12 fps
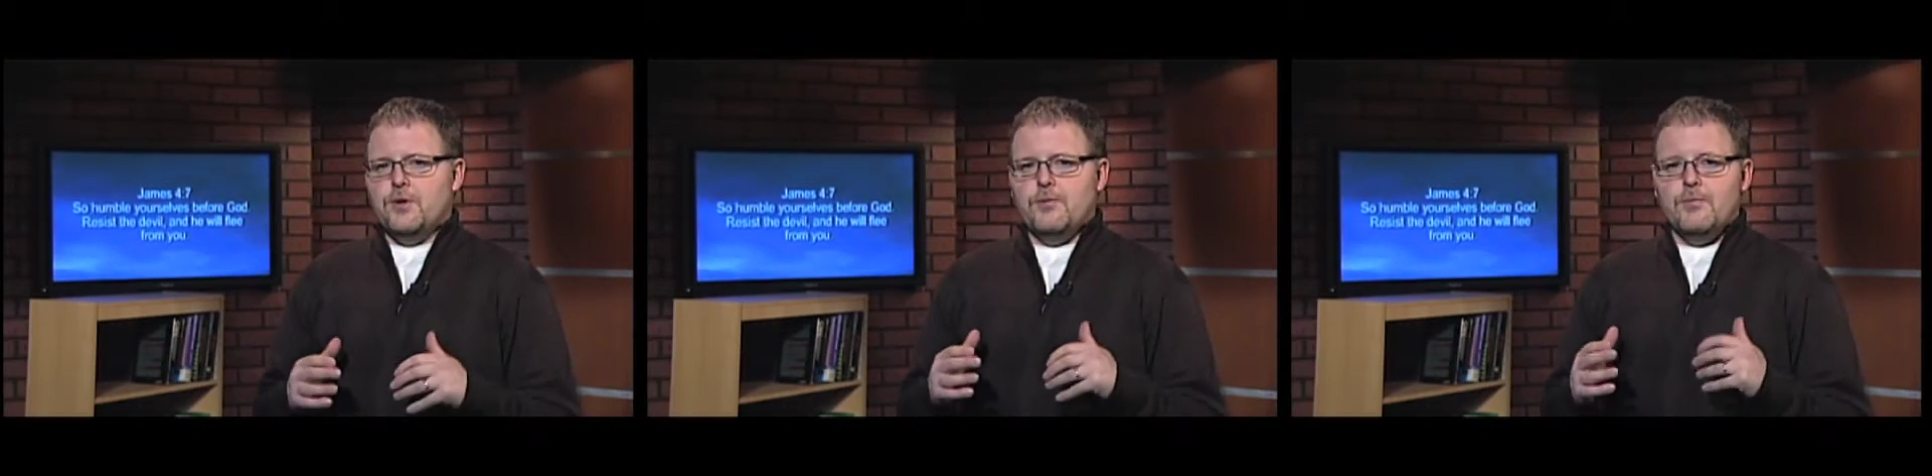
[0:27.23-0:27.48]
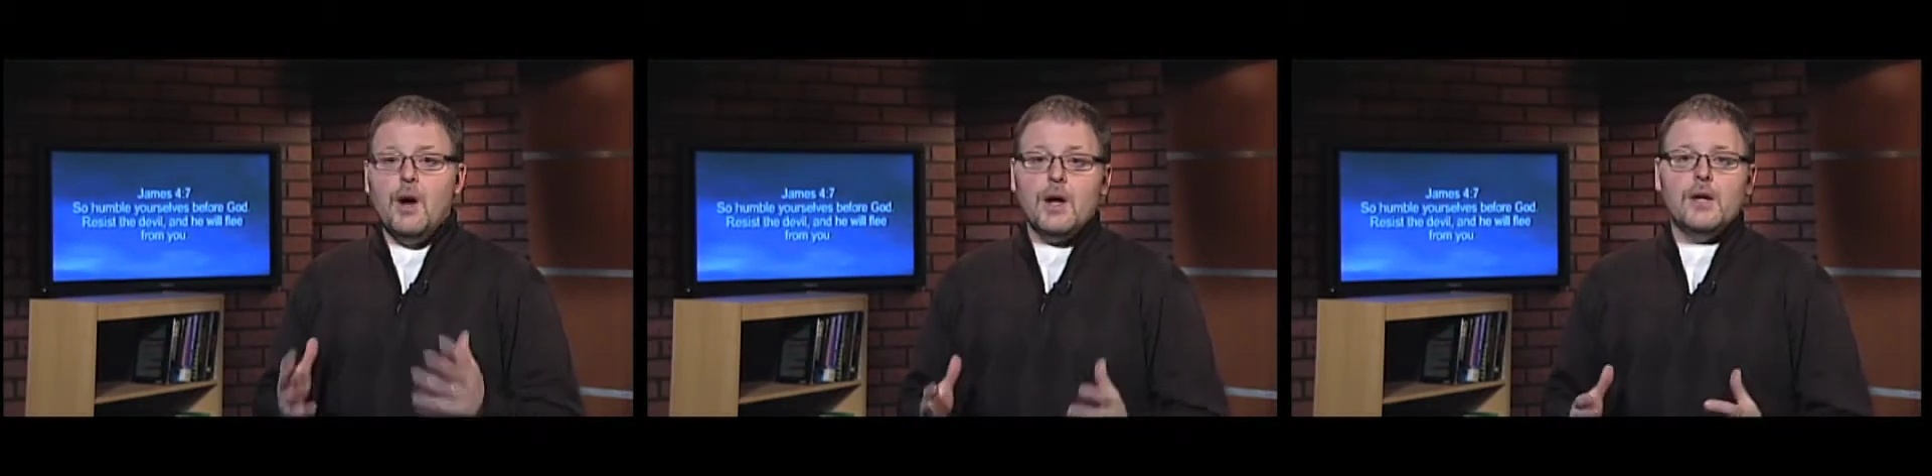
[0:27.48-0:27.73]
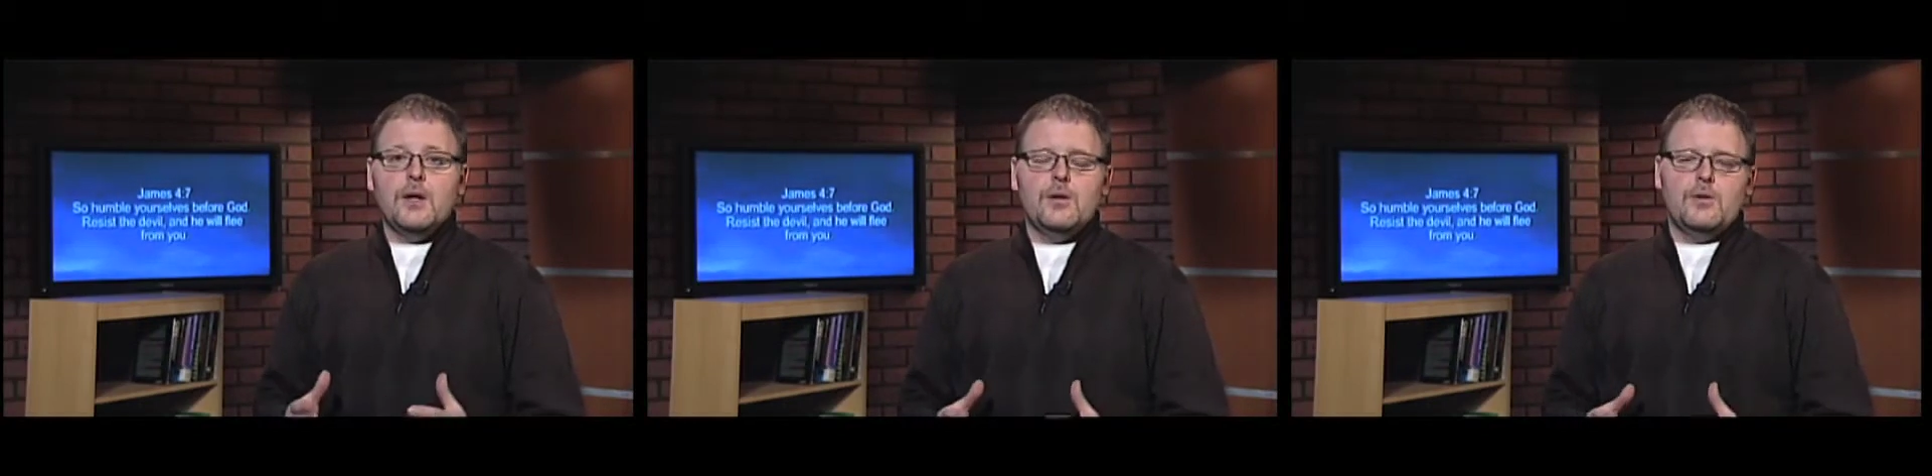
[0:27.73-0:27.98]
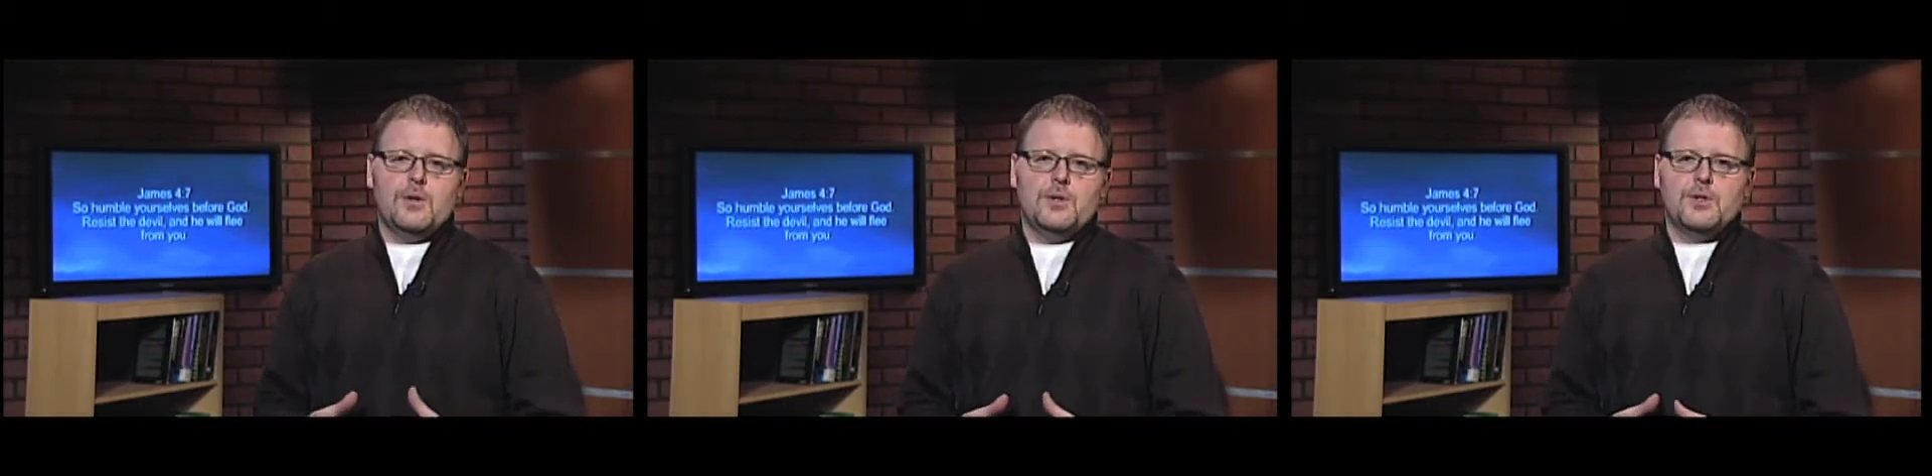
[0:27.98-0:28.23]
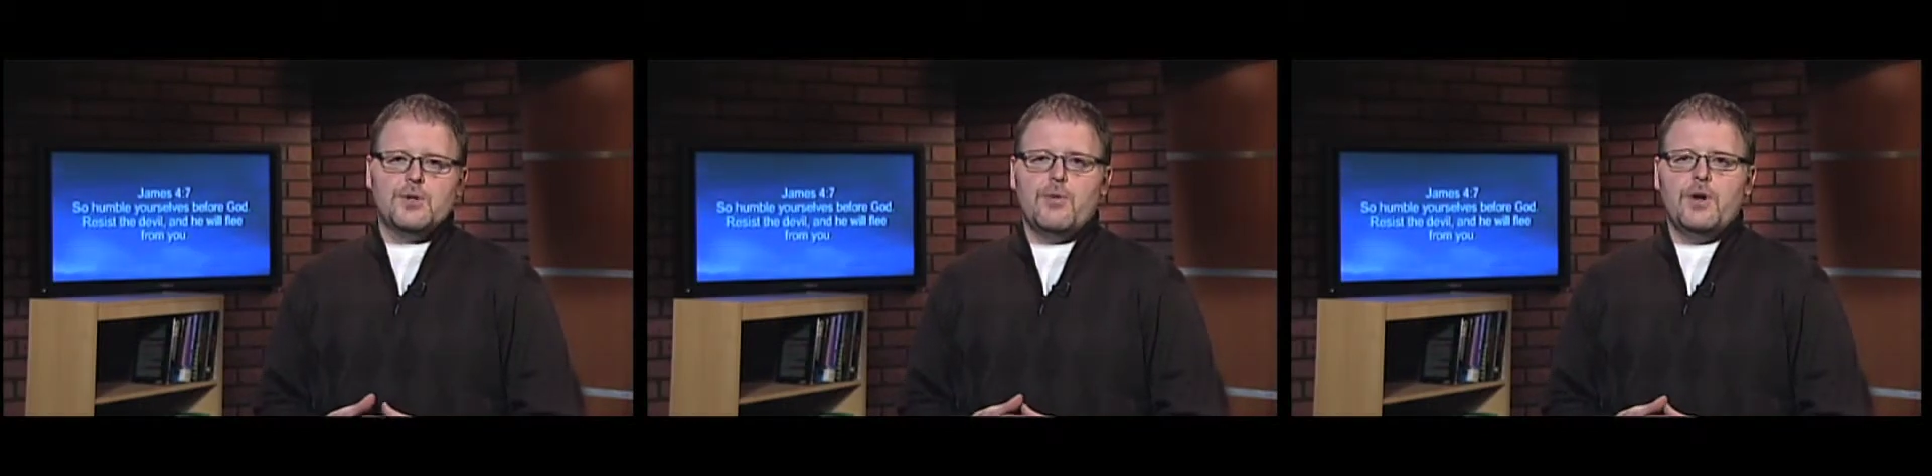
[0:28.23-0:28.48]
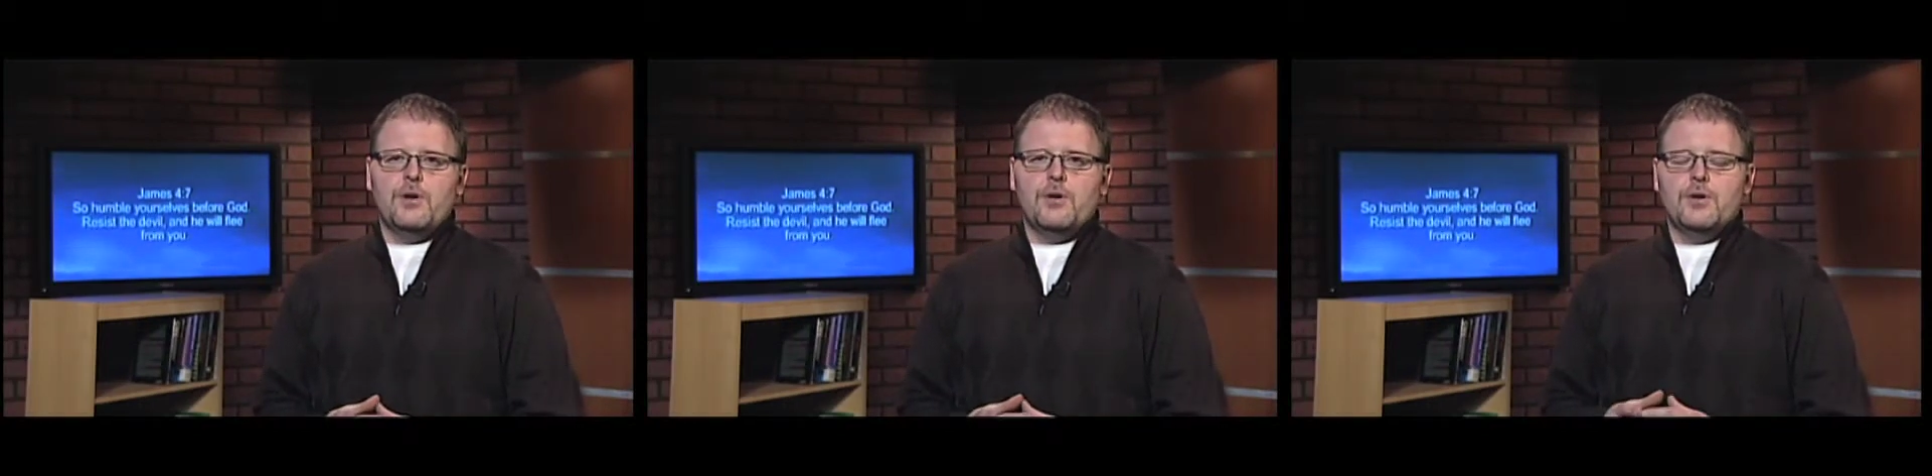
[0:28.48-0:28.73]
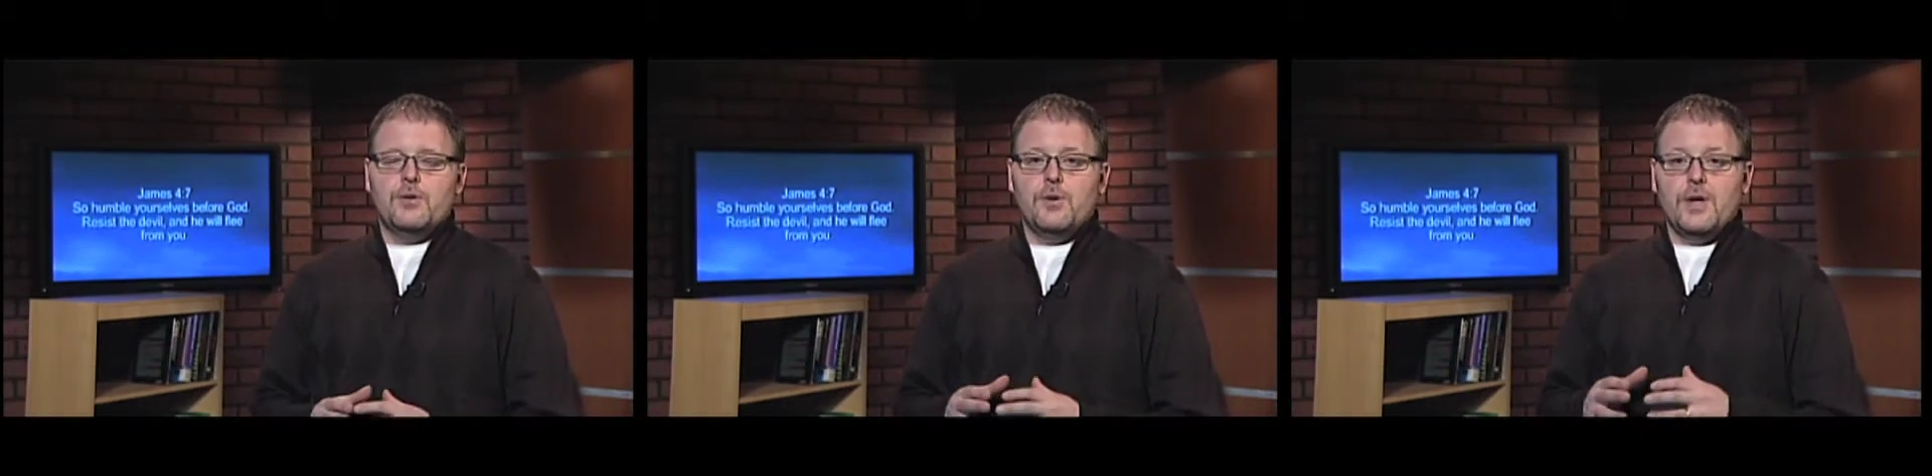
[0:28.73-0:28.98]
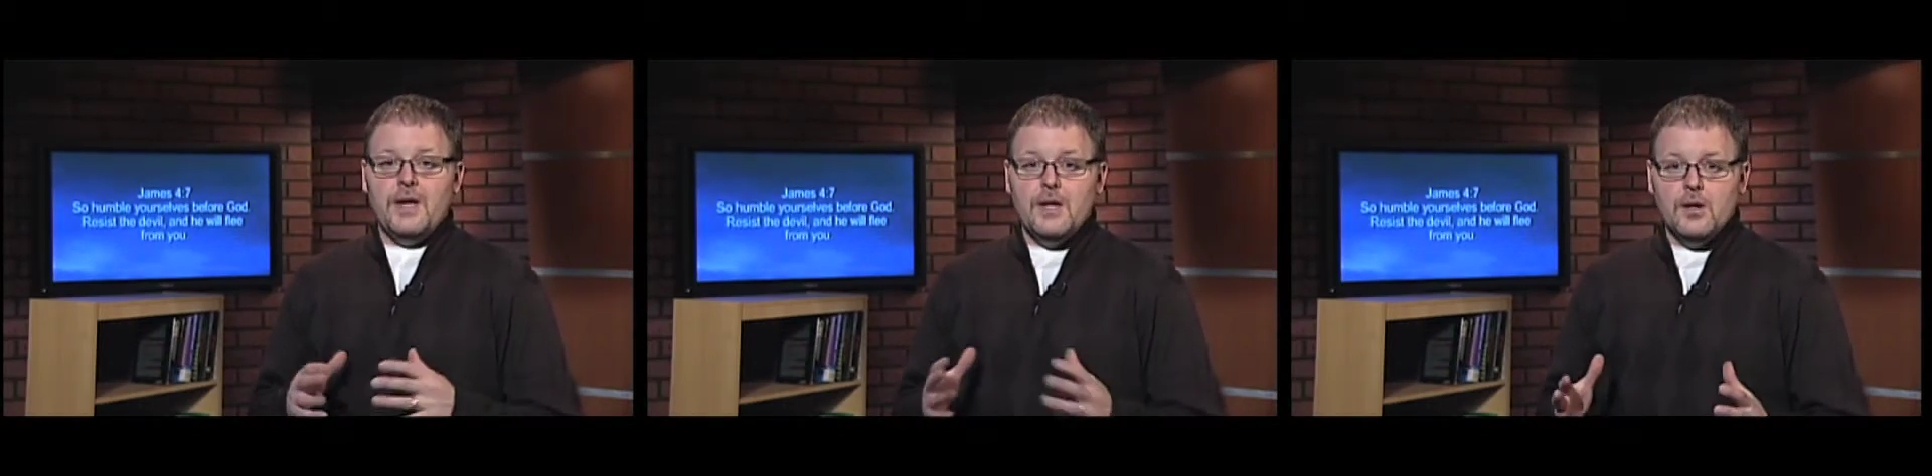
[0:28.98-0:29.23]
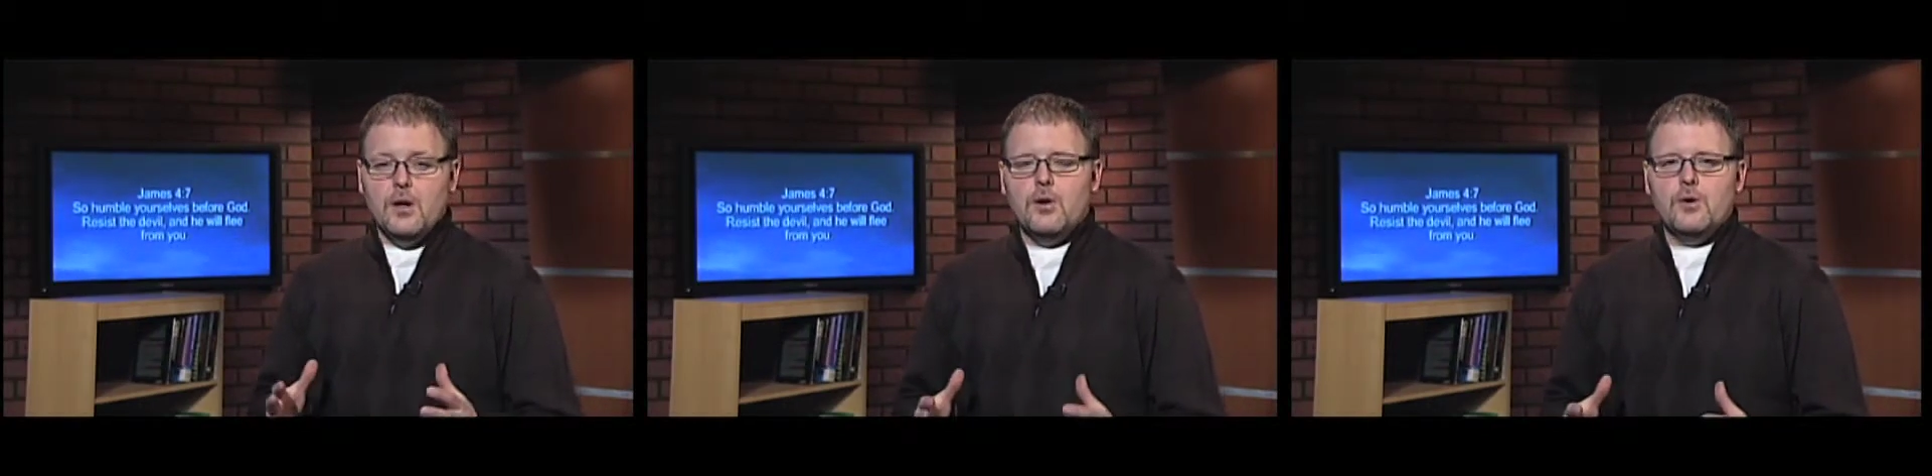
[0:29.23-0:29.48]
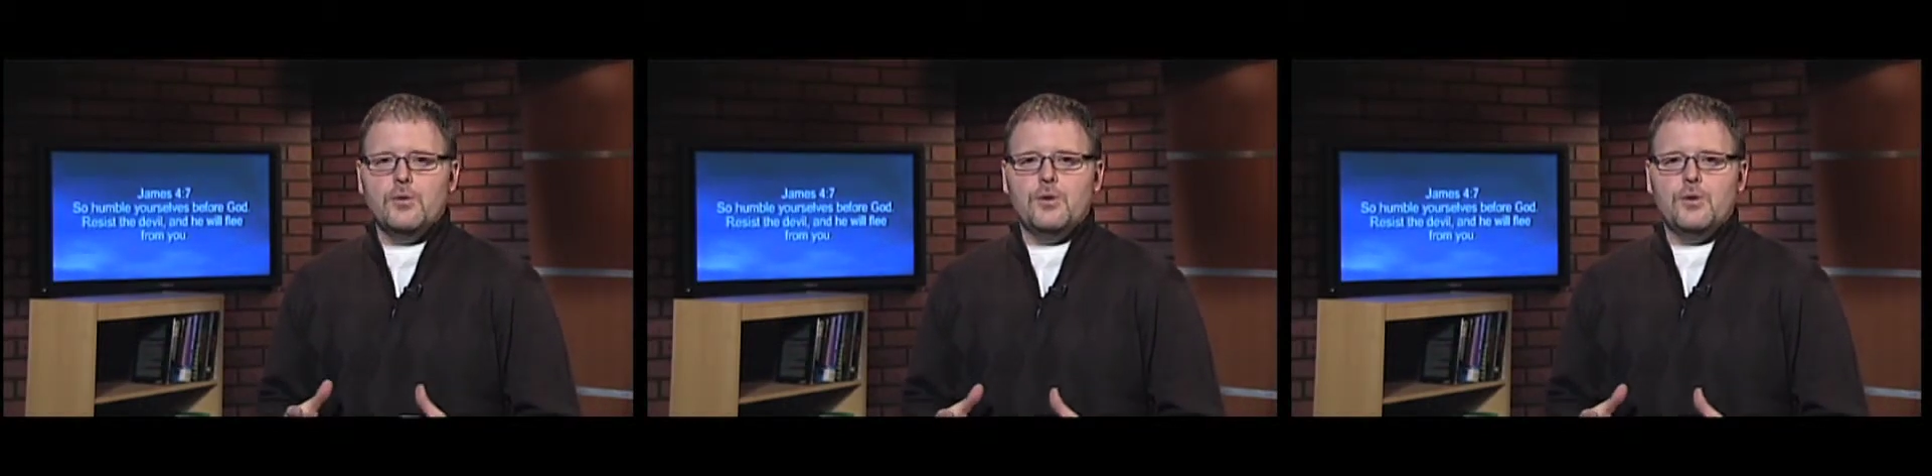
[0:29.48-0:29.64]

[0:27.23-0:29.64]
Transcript: to money, you can surrender to ego,